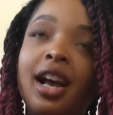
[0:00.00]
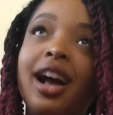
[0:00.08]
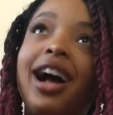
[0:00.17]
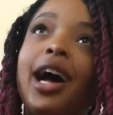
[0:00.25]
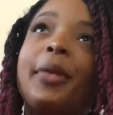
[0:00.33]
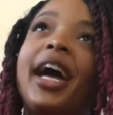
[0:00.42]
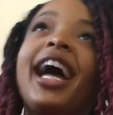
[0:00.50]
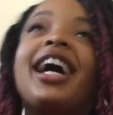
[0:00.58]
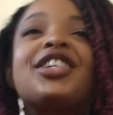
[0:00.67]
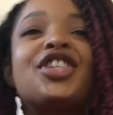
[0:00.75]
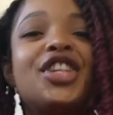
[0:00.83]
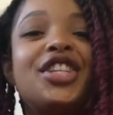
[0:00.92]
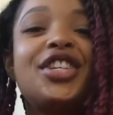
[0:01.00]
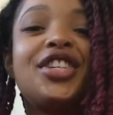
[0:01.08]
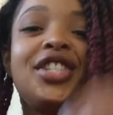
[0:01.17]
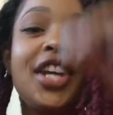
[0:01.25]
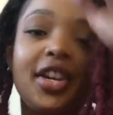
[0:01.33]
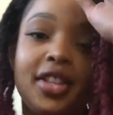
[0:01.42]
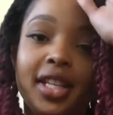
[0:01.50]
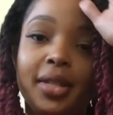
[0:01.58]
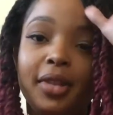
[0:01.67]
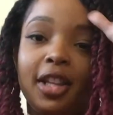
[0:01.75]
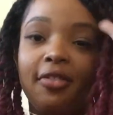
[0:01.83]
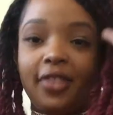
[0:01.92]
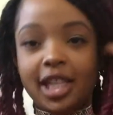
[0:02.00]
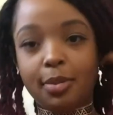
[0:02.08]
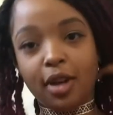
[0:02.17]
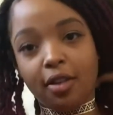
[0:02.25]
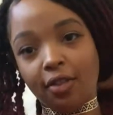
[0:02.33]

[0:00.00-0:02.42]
I actually just shared this with a Facebook